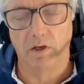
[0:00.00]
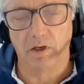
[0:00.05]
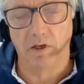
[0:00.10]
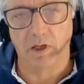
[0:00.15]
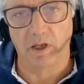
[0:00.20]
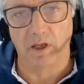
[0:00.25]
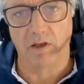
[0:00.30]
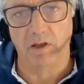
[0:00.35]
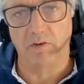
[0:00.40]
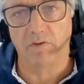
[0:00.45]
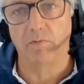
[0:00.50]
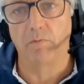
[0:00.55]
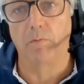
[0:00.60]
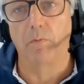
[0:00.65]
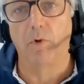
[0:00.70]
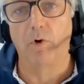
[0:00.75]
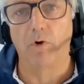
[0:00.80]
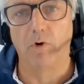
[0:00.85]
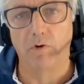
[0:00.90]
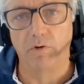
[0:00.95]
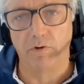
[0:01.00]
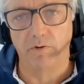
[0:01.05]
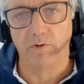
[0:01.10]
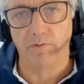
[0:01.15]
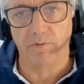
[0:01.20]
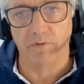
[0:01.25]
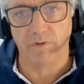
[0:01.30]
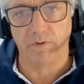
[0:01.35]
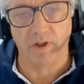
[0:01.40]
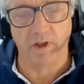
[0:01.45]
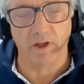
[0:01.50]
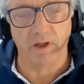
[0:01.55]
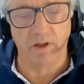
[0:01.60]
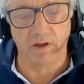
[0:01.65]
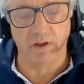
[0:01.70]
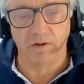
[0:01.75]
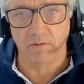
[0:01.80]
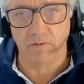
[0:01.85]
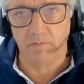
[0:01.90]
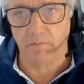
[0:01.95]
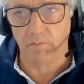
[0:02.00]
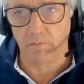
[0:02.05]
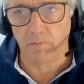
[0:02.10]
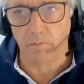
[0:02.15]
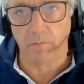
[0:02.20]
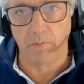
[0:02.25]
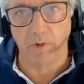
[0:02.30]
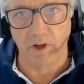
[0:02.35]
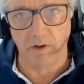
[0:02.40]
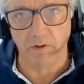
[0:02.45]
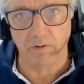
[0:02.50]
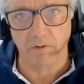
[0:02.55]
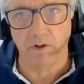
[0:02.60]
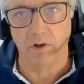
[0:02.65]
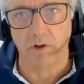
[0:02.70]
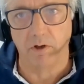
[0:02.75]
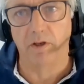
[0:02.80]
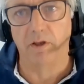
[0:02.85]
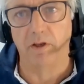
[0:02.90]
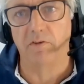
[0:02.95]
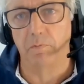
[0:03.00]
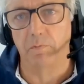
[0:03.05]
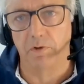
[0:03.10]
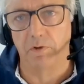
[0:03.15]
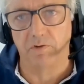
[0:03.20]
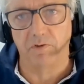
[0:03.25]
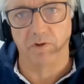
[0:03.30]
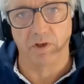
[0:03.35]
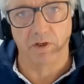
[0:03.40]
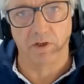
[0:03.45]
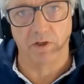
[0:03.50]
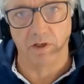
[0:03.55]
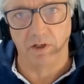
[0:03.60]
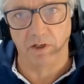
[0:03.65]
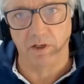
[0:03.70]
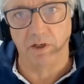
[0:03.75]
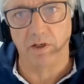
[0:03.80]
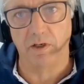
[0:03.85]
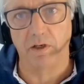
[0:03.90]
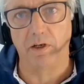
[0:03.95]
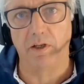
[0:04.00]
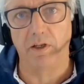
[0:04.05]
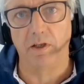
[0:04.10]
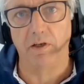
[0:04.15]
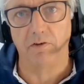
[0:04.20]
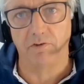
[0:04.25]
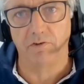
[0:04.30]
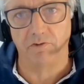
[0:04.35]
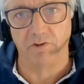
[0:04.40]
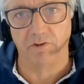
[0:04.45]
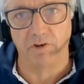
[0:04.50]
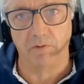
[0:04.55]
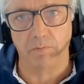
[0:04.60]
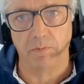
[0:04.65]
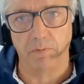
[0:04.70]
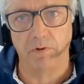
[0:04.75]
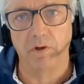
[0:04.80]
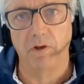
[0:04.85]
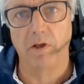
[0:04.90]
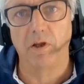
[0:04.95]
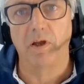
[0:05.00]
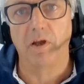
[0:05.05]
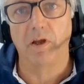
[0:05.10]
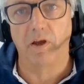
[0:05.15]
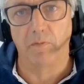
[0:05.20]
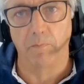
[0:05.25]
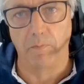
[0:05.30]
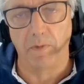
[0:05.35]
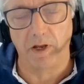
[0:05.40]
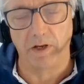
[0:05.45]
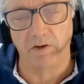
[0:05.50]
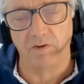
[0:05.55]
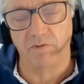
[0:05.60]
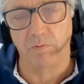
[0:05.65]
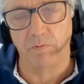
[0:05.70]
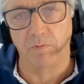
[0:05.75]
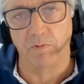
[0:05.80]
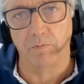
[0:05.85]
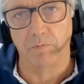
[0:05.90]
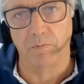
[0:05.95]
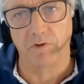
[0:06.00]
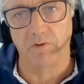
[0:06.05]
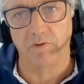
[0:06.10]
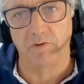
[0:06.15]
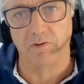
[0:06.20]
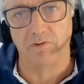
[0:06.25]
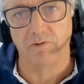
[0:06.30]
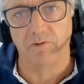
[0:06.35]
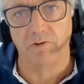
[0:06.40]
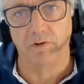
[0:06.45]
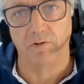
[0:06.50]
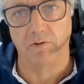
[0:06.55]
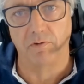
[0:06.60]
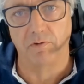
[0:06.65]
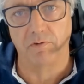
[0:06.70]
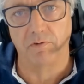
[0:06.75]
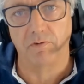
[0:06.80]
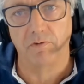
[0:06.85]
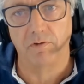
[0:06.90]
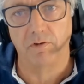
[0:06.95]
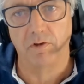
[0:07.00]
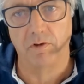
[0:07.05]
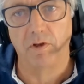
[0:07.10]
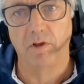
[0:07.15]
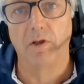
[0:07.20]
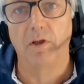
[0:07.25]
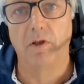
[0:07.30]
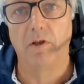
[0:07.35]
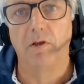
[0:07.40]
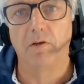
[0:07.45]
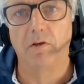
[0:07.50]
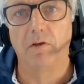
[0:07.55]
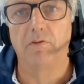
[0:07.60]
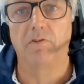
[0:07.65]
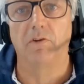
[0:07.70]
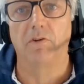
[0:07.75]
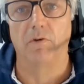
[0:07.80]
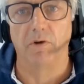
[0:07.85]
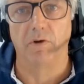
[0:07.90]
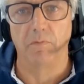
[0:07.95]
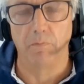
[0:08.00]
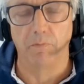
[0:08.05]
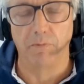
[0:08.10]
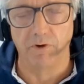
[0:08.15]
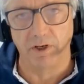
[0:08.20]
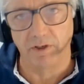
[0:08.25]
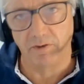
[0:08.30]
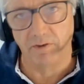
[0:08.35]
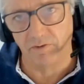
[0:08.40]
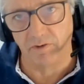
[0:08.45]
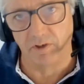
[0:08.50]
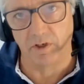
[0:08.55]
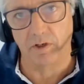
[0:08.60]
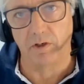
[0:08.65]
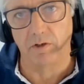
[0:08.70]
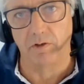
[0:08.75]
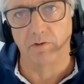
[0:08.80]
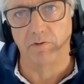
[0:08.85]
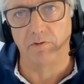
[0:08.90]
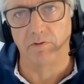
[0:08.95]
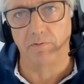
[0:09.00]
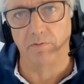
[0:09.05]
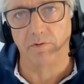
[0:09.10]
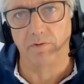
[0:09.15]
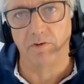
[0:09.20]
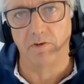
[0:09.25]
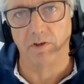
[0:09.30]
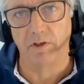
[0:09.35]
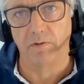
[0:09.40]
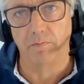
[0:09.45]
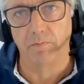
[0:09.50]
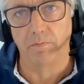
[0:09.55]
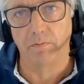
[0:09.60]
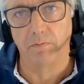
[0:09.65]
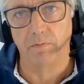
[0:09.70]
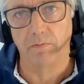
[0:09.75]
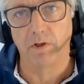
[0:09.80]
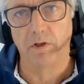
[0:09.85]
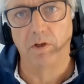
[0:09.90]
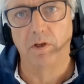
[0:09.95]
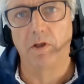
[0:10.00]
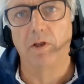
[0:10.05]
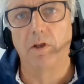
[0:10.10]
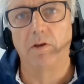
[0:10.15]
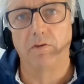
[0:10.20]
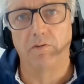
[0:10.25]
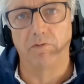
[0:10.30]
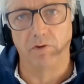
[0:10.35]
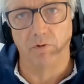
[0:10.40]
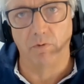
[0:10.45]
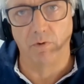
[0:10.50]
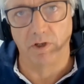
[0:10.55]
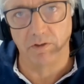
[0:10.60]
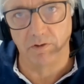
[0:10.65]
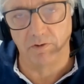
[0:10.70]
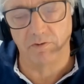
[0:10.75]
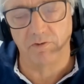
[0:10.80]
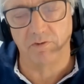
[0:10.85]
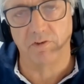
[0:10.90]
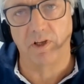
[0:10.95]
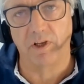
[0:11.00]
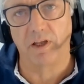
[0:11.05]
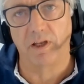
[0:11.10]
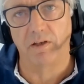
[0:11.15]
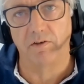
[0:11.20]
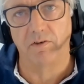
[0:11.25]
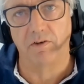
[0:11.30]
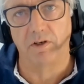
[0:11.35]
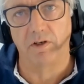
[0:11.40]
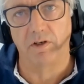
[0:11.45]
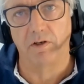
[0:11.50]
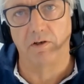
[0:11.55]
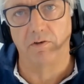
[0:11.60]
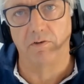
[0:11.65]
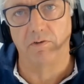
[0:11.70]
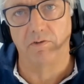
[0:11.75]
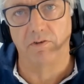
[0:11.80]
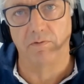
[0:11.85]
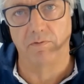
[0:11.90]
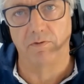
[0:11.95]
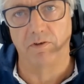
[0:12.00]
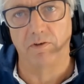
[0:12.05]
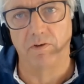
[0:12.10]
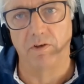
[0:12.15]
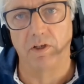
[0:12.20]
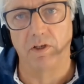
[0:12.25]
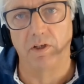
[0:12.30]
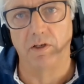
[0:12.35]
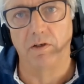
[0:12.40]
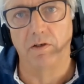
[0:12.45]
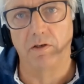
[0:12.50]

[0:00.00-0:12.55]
get more of their male colleagues, particularly in leadership and management positions, to embrace inclusivity, to understand inclusivity,